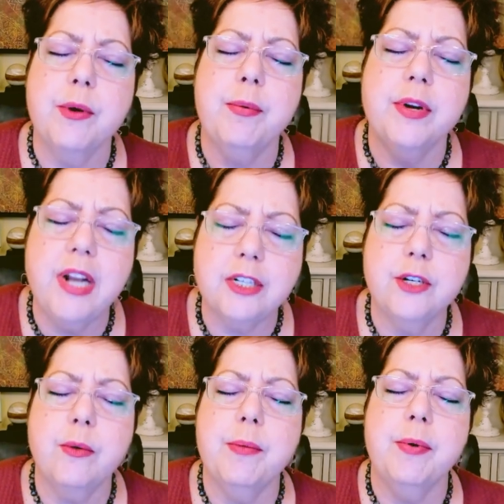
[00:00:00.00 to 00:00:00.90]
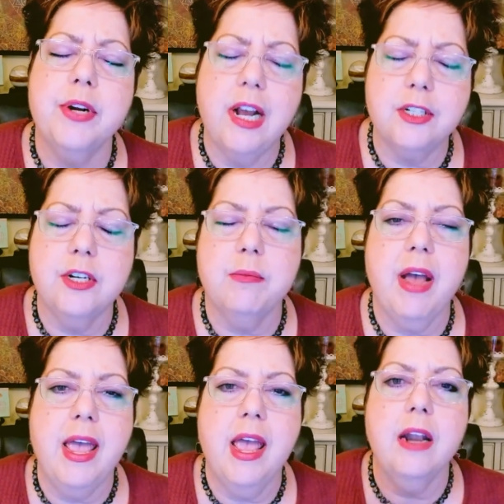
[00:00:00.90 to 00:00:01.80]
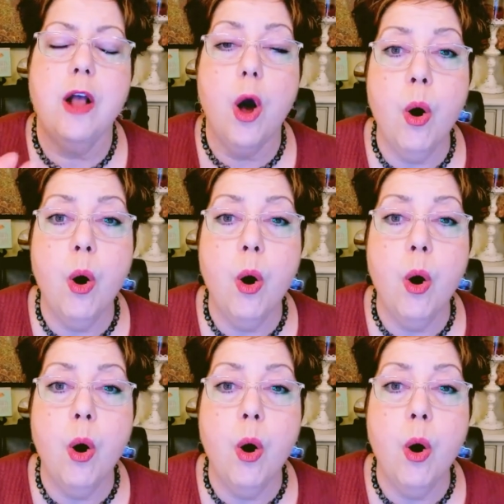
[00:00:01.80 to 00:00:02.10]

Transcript: reproduction, reproduction in my head